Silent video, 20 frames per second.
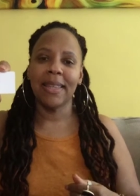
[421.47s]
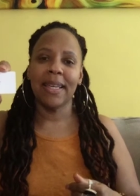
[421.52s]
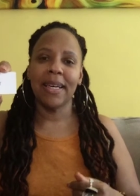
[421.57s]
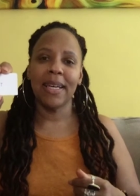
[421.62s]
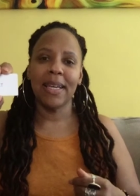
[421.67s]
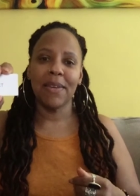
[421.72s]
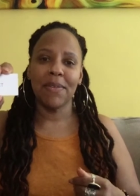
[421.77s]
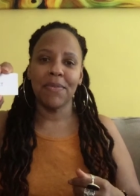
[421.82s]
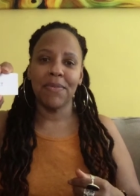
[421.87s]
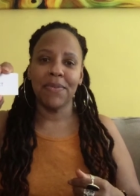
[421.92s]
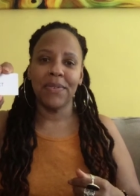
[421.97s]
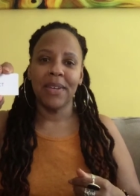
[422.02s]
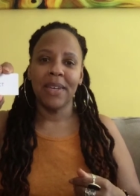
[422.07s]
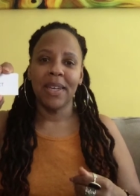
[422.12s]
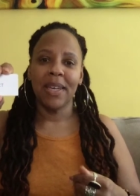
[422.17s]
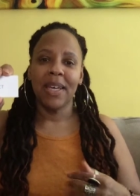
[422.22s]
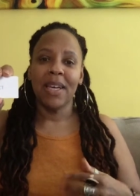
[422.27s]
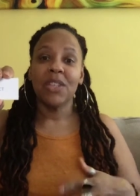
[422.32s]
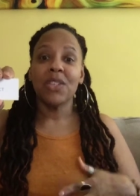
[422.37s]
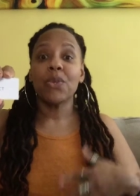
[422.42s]
life
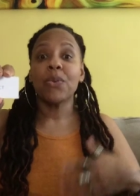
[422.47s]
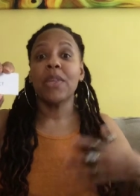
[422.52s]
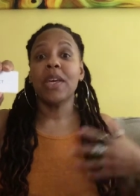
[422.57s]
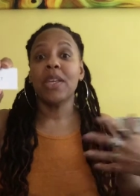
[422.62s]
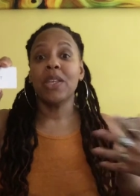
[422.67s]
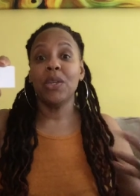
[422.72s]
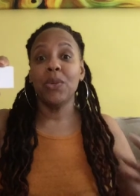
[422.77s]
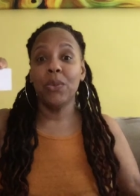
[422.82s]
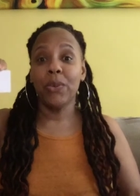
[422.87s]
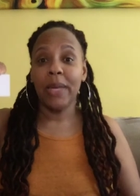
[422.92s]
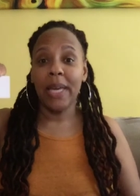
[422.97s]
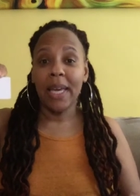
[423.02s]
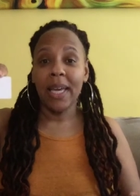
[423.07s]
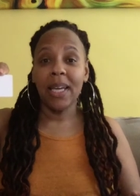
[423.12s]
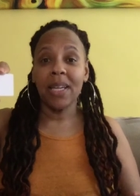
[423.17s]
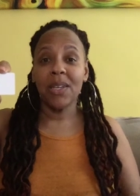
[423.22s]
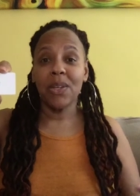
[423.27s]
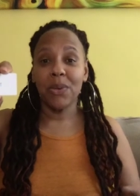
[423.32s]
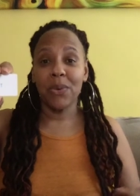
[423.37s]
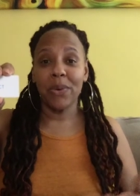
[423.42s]
so that you
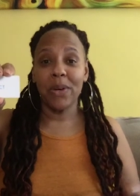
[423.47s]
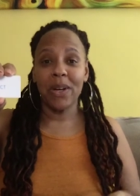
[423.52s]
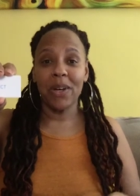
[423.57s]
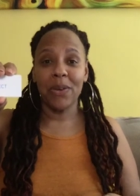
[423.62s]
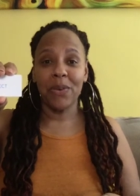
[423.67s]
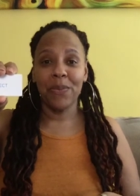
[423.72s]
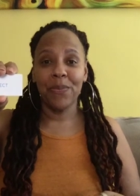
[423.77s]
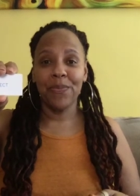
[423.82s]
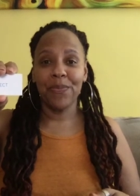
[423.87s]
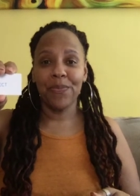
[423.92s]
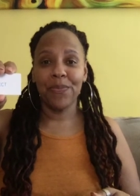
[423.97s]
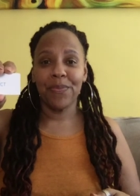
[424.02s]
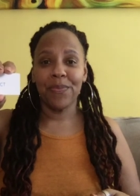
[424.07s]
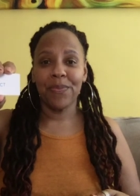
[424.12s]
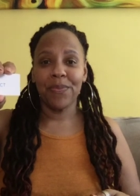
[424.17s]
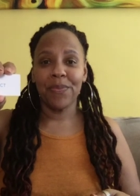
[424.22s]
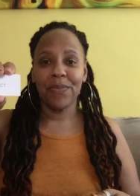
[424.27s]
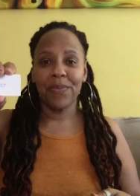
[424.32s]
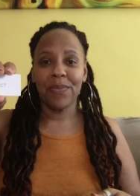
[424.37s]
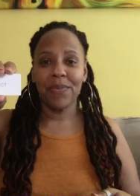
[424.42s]
can grow
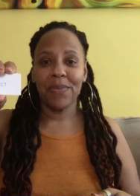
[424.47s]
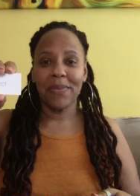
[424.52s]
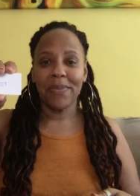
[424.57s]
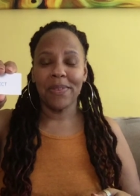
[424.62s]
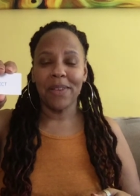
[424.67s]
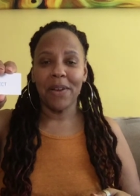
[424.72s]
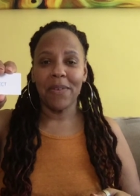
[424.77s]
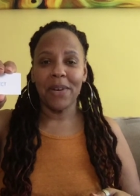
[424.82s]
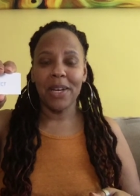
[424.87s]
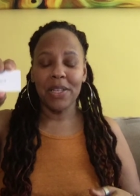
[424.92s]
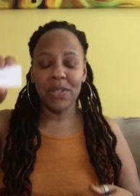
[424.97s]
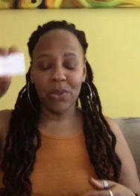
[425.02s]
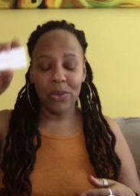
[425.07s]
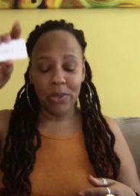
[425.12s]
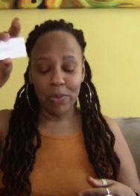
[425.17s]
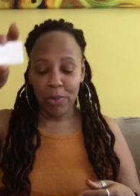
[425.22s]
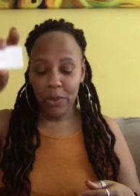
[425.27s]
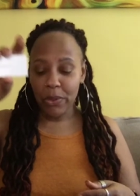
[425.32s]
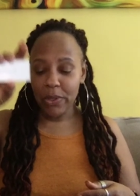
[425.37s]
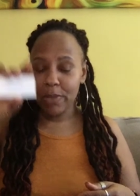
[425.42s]
all right so
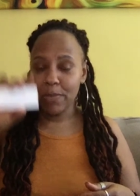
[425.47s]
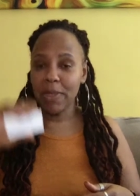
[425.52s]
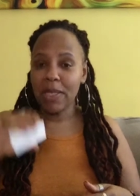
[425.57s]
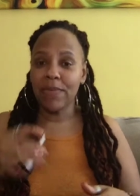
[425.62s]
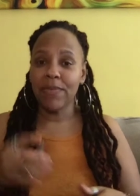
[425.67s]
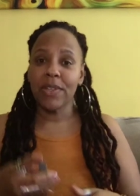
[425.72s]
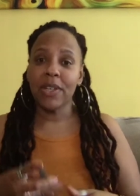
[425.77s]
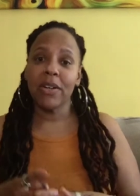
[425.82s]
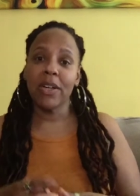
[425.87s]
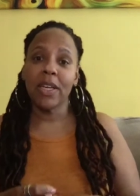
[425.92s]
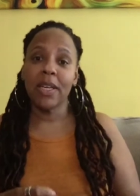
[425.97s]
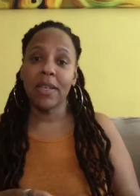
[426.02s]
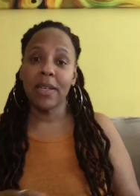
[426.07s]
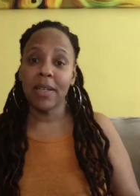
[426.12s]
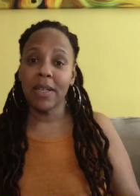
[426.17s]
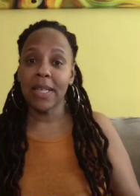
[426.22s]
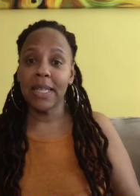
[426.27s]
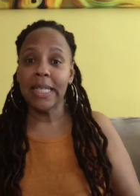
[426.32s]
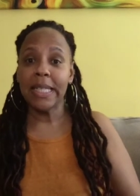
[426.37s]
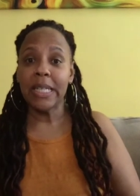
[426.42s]
spirit's being very
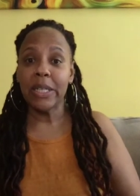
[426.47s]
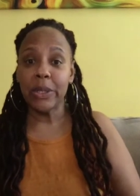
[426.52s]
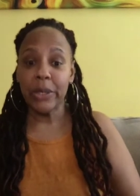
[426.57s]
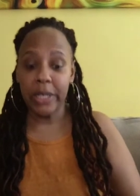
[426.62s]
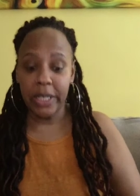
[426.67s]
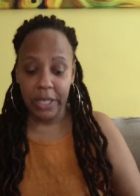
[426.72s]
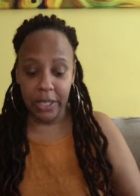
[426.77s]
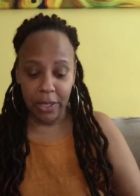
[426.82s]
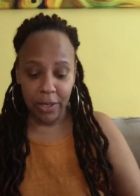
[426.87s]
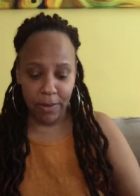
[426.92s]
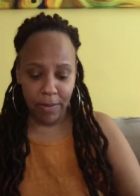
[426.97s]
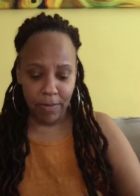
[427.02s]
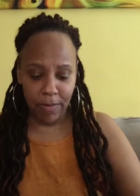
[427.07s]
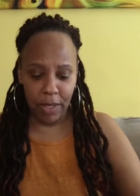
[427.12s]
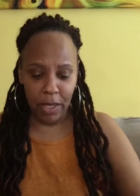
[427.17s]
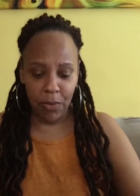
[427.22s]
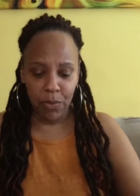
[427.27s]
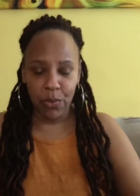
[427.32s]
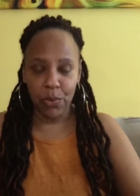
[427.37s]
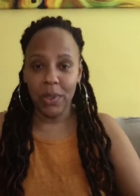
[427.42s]
clear here
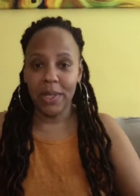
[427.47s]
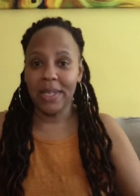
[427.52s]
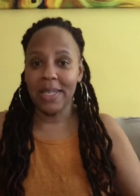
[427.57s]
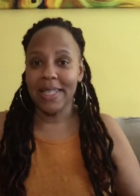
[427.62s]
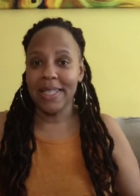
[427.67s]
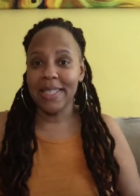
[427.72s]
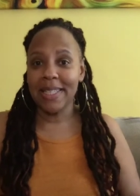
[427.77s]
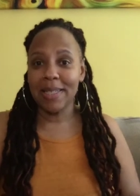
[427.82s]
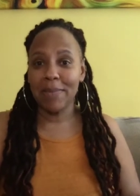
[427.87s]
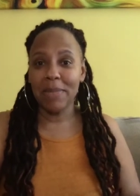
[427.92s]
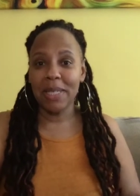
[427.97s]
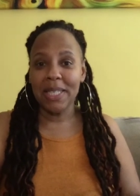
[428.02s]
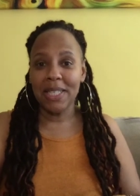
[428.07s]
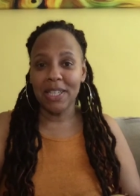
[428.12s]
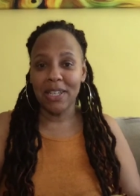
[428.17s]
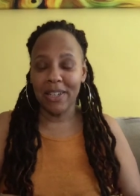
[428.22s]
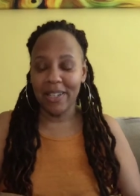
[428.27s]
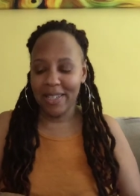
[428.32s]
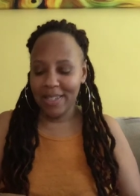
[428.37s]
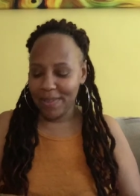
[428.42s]
of what needs to be
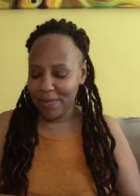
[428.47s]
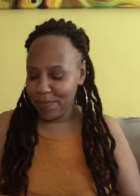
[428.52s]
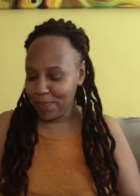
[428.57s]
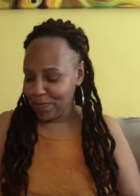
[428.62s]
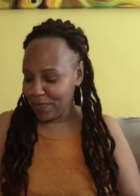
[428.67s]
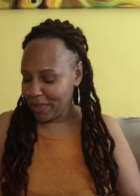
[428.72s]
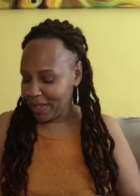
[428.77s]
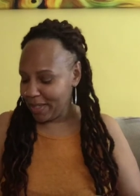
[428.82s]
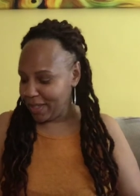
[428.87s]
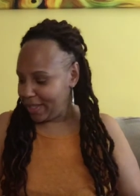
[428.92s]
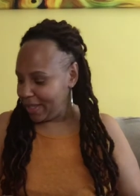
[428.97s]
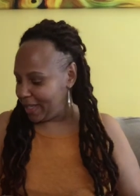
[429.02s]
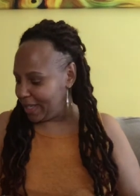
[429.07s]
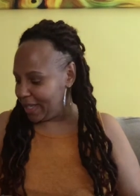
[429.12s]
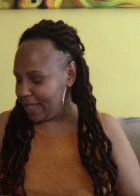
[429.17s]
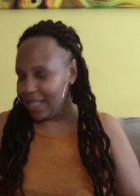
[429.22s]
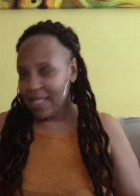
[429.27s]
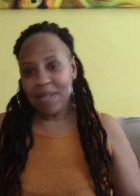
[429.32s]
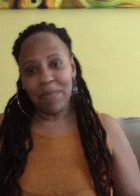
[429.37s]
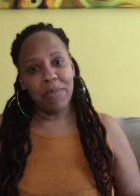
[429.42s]
done
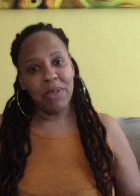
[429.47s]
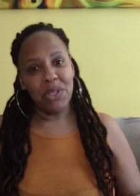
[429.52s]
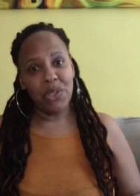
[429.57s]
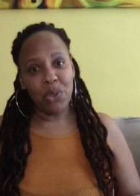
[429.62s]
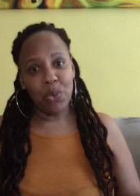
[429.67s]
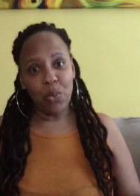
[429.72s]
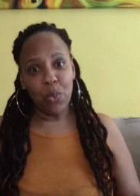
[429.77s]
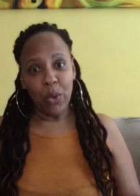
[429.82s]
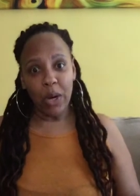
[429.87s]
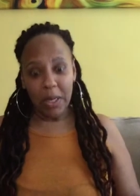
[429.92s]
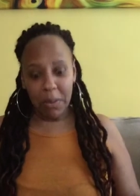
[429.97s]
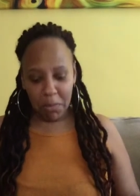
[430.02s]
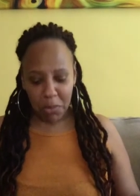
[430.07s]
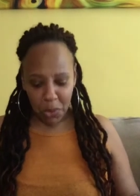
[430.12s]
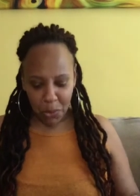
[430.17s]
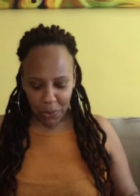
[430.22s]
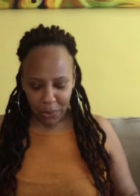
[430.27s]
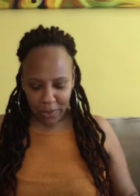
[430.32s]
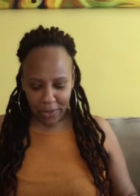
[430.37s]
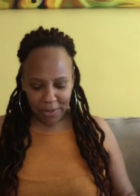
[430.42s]
let me do one
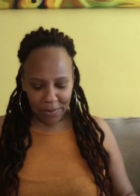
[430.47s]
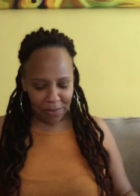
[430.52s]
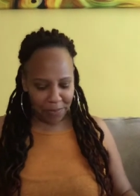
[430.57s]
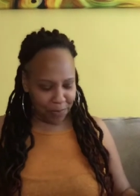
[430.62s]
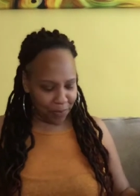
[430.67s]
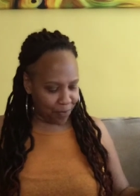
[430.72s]
more.